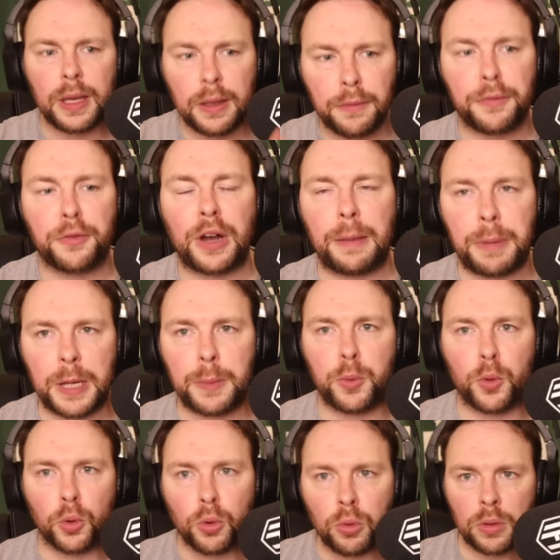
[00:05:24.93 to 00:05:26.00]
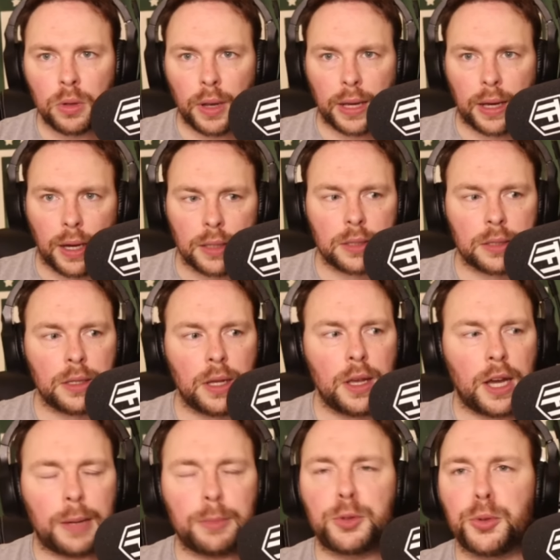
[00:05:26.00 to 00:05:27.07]
fry people like us.
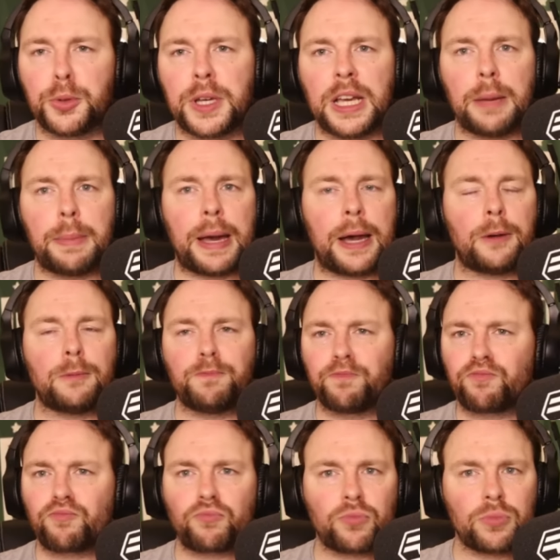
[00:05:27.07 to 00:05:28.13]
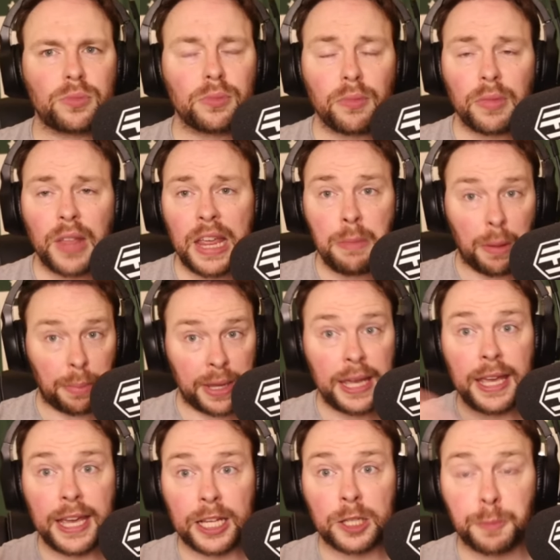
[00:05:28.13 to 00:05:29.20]
I'm talking about, it might be
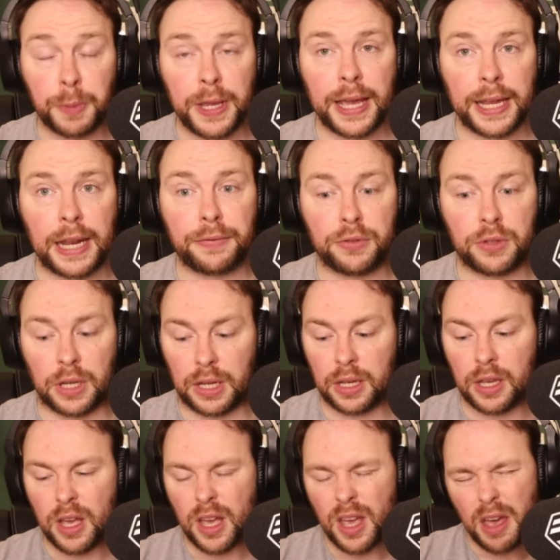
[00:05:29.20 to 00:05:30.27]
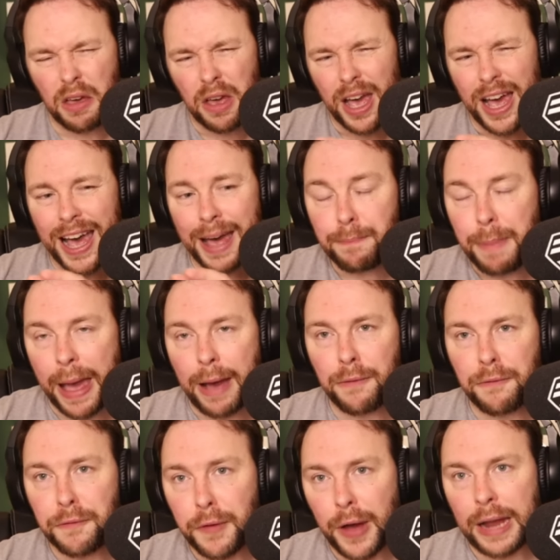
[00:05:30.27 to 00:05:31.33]
ESPN FC. About
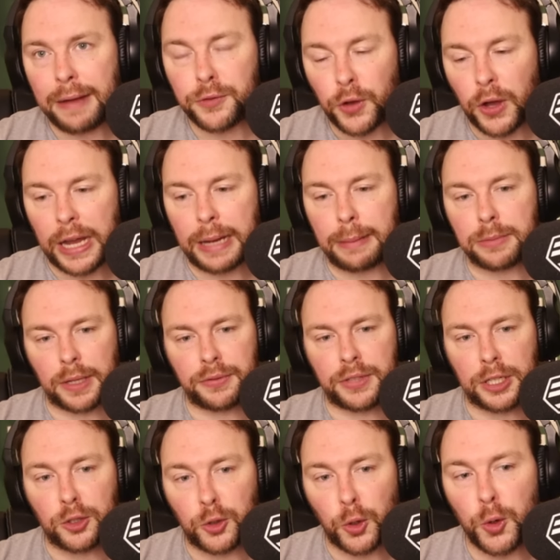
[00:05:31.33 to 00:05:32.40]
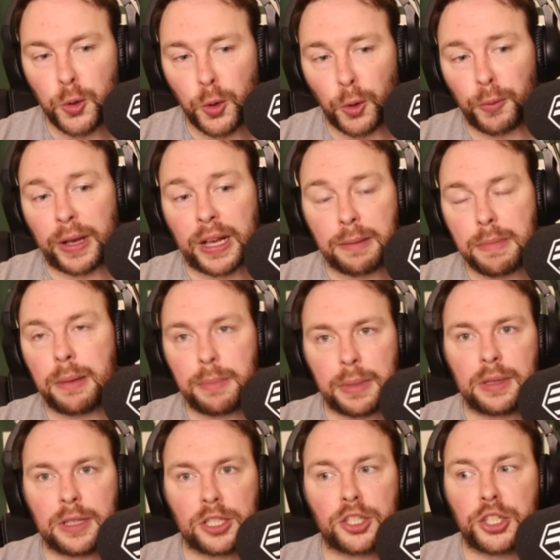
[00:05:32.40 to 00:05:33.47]
five times I've said, do not recommend me
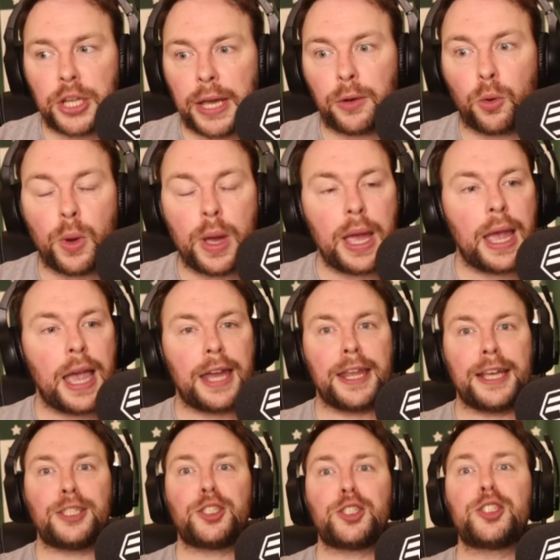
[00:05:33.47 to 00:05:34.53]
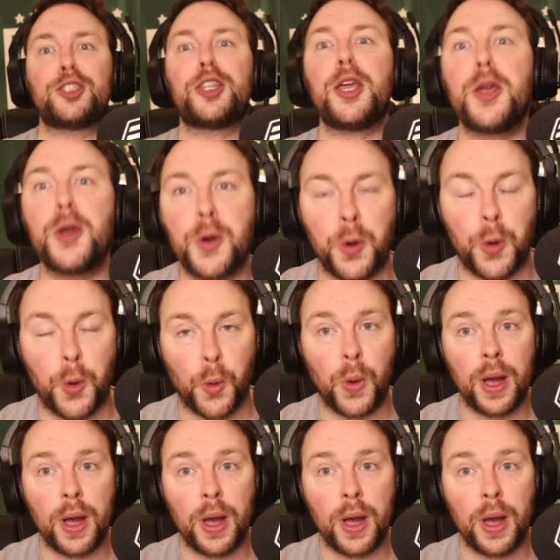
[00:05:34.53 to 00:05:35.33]
this channel. And they still